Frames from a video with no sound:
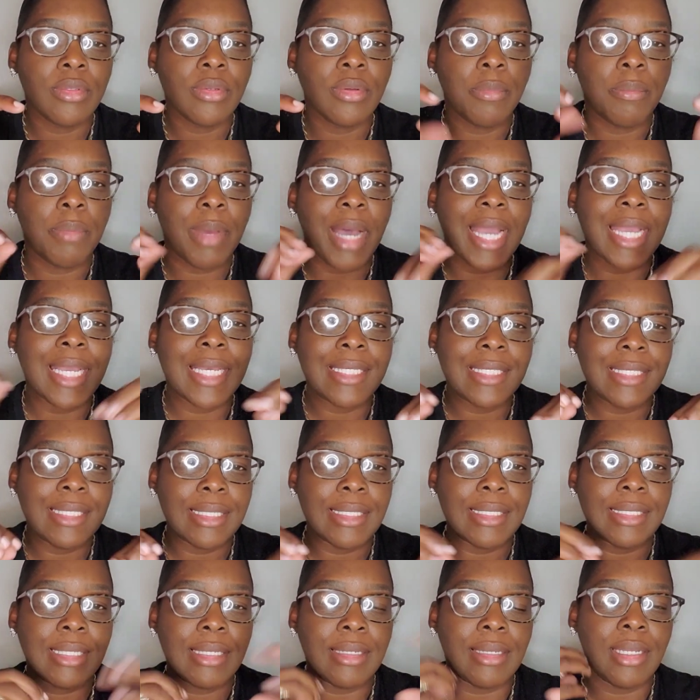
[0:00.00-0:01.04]

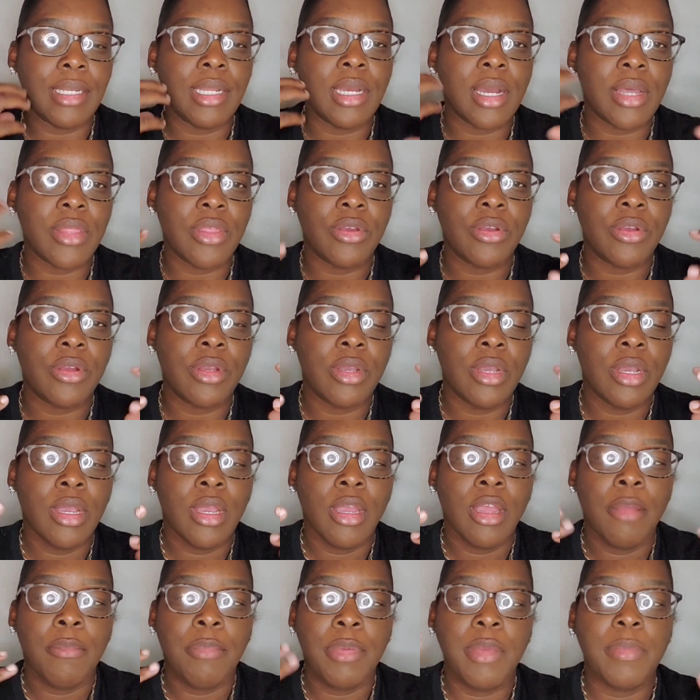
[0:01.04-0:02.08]
biases and any other
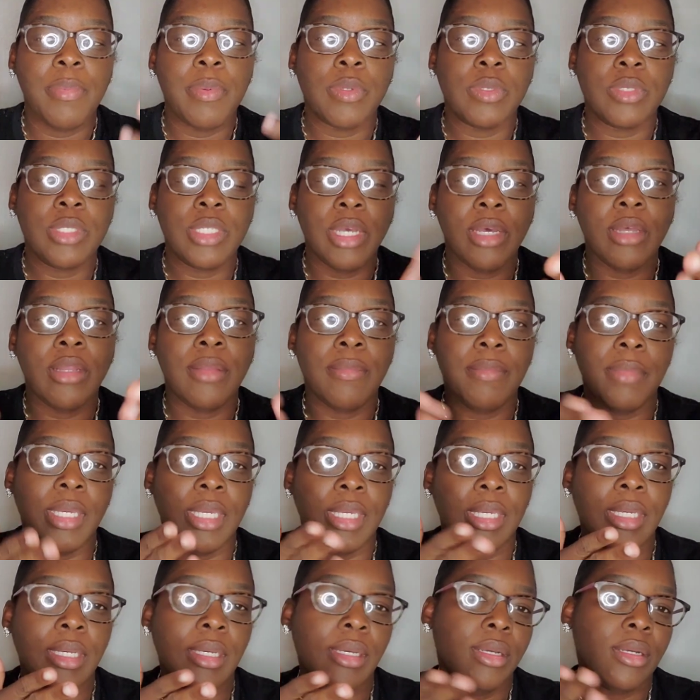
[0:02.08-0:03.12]
people telling
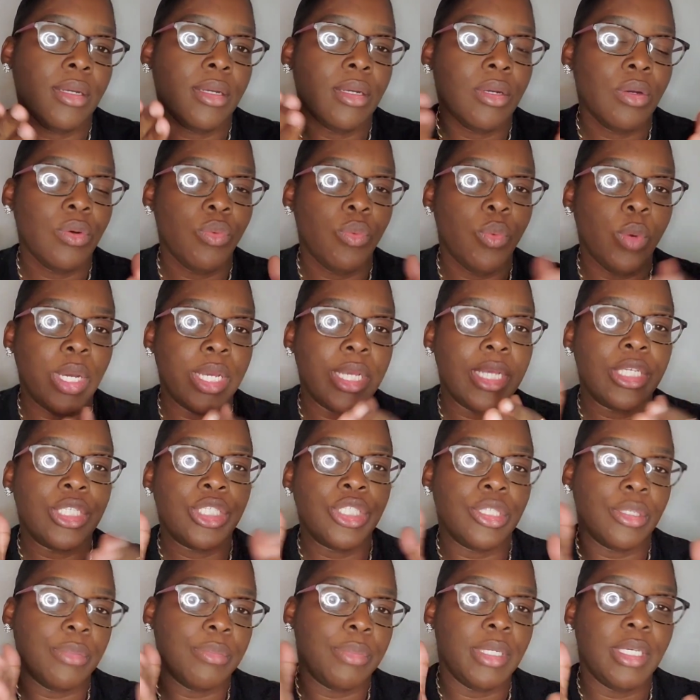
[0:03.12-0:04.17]
me what it
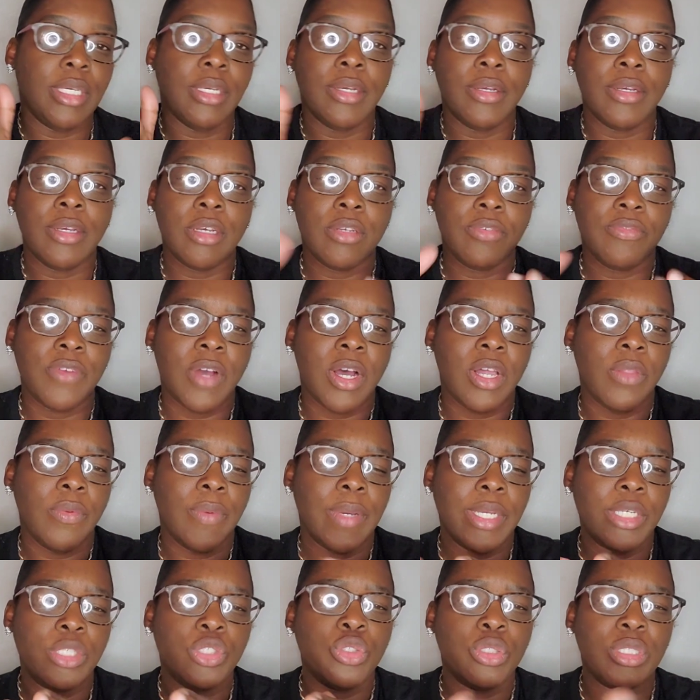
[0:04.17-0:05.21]
should be, a
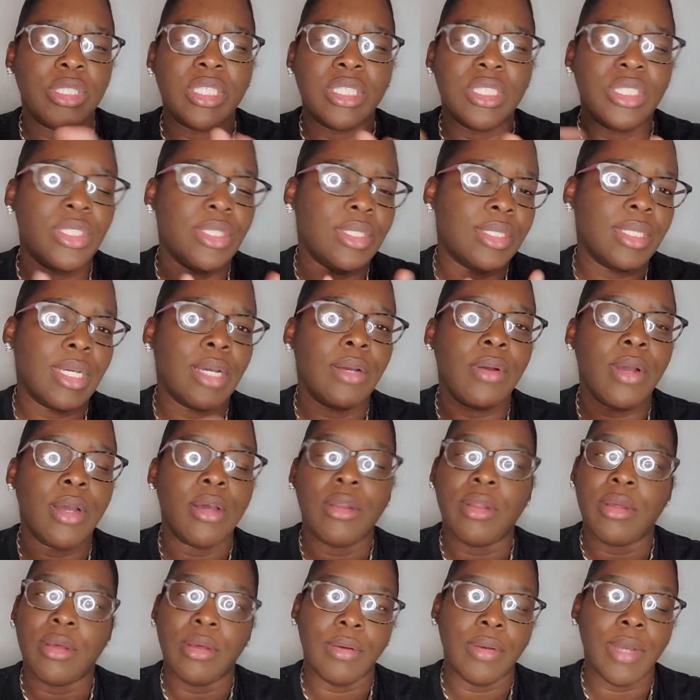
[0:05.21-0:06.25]
following tradition. I
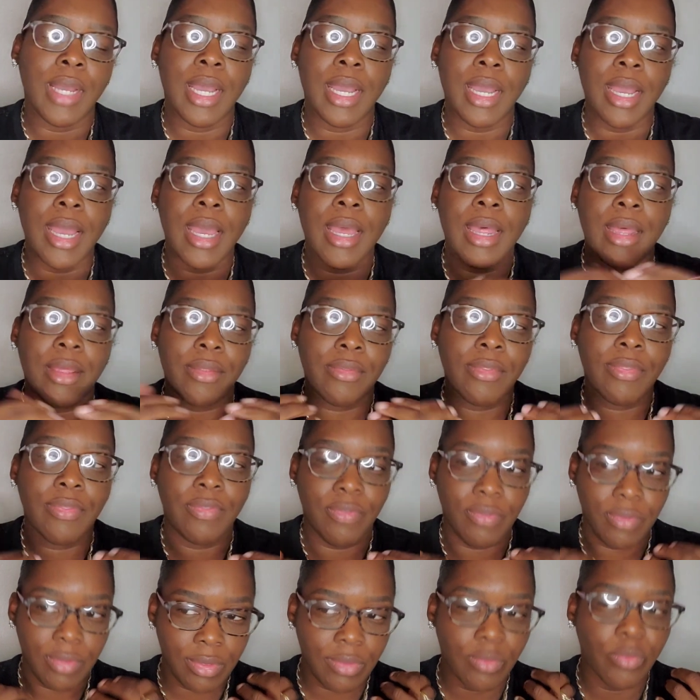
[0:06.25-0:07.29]
know I
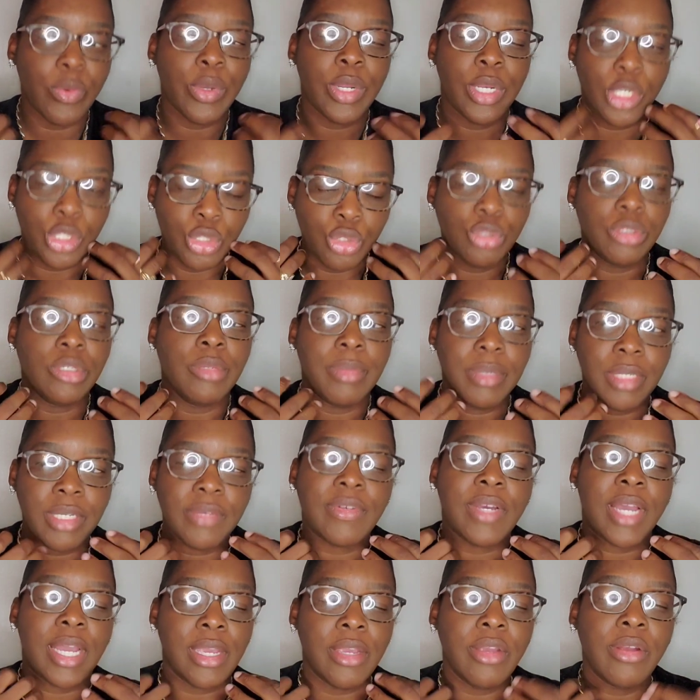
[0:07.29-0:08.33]
really truly believe
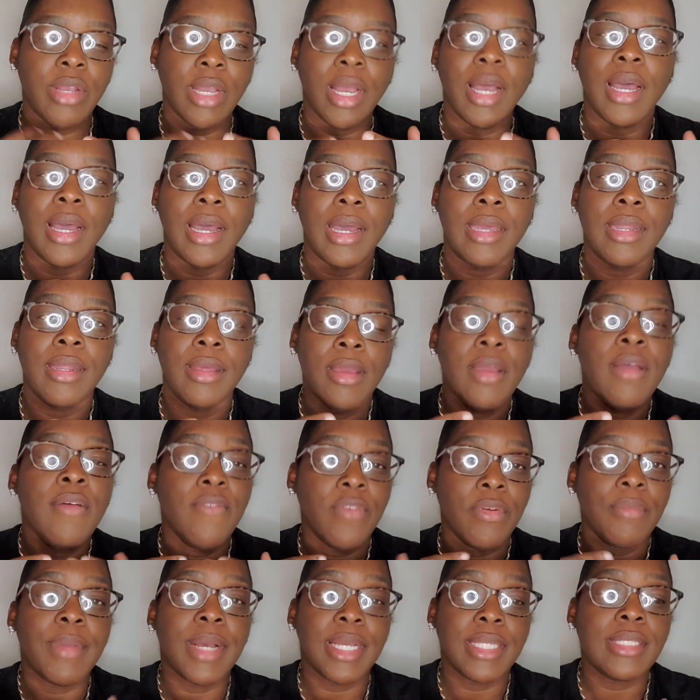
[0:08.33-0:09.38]
I hear God
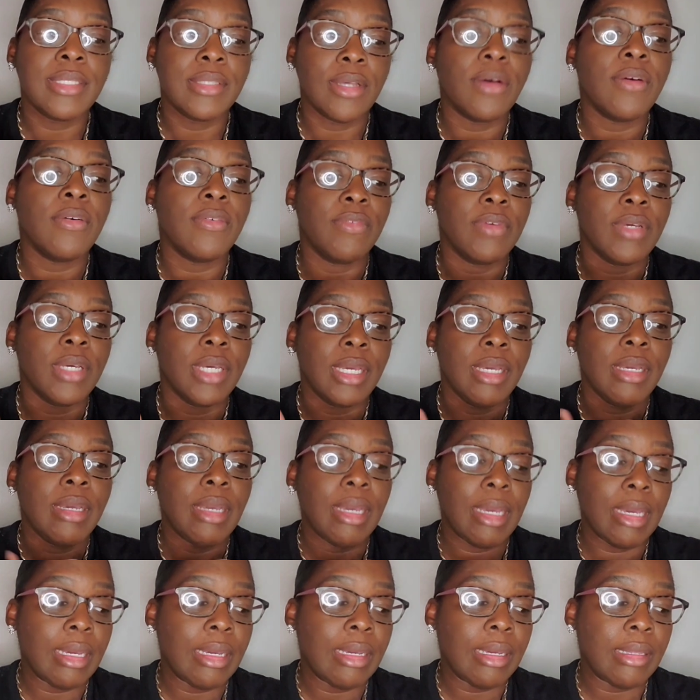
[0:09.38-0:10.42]
for myself,
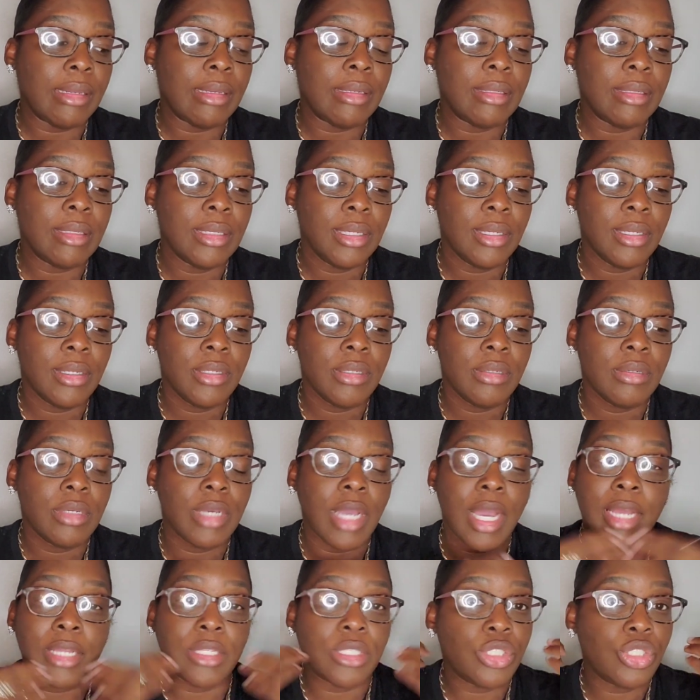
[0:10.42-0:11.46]
and
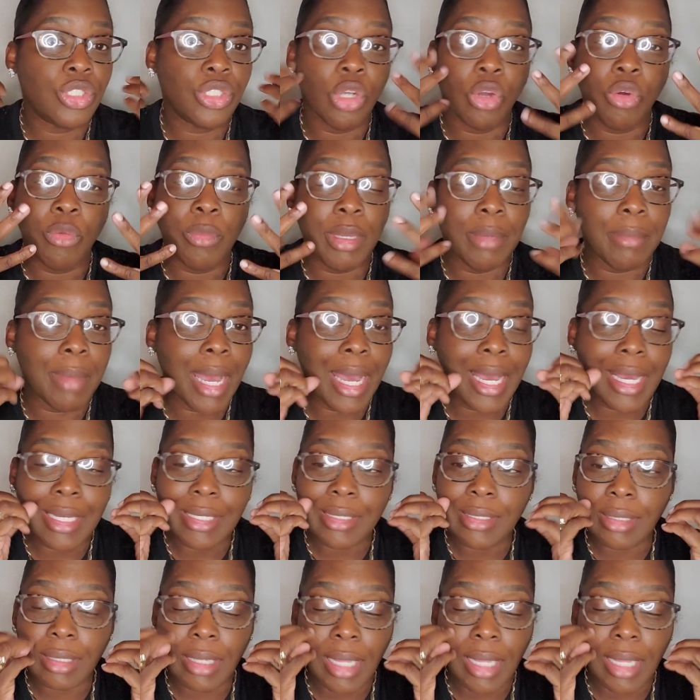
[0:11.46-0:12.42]
God showed me, my eyes are